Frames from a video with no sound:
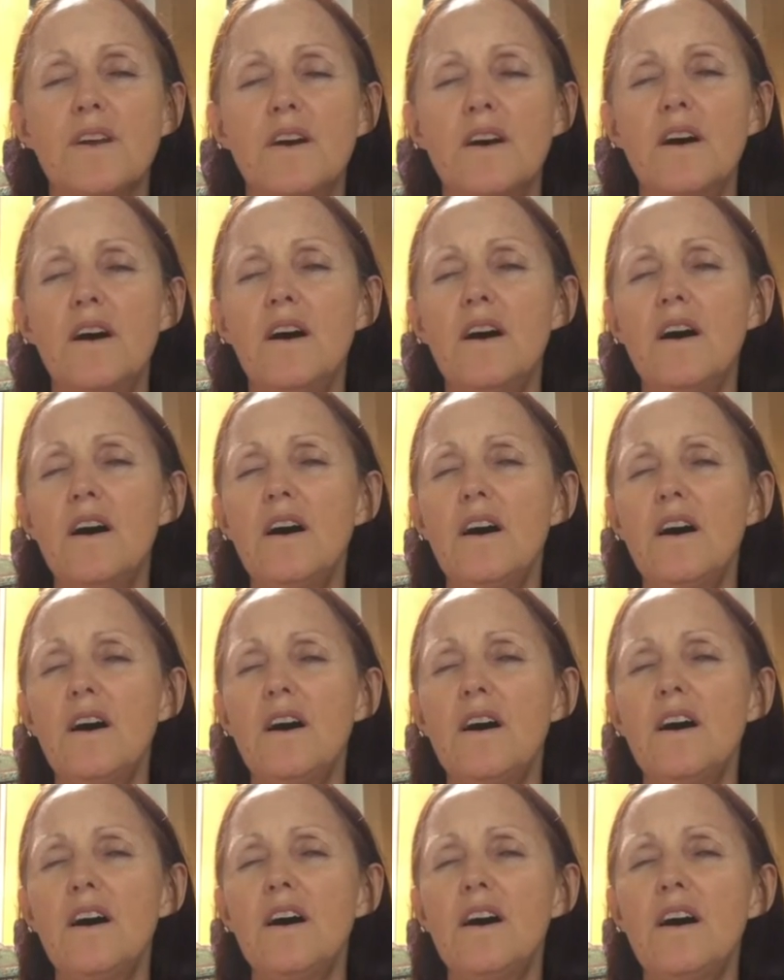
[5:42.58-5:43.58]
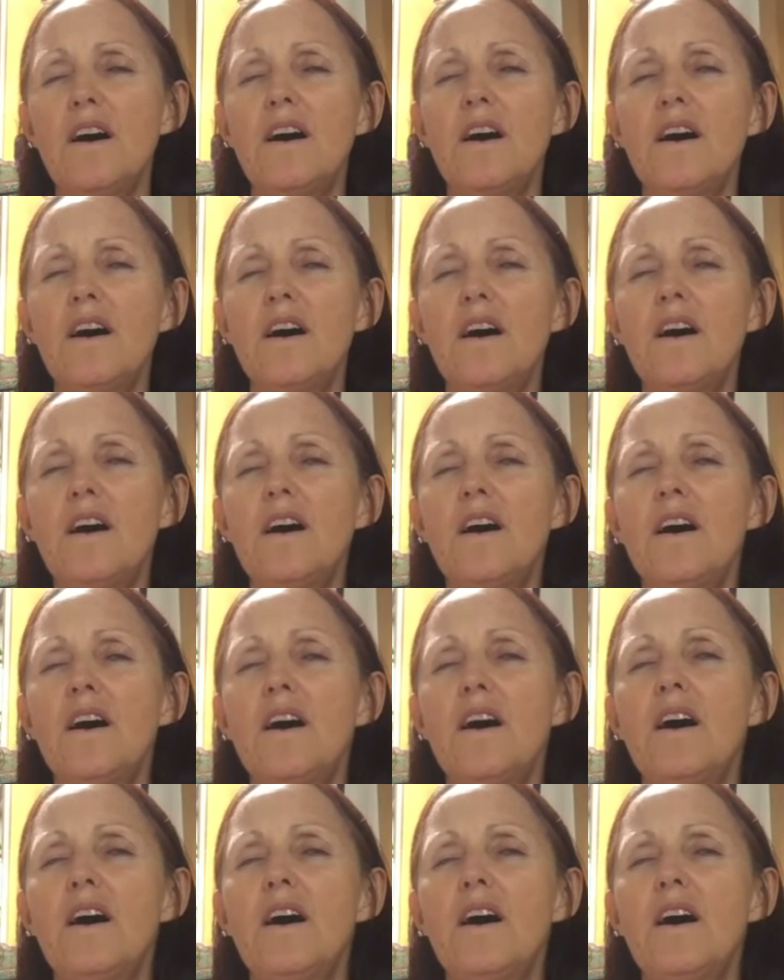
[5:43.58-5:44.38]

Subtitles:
(silence)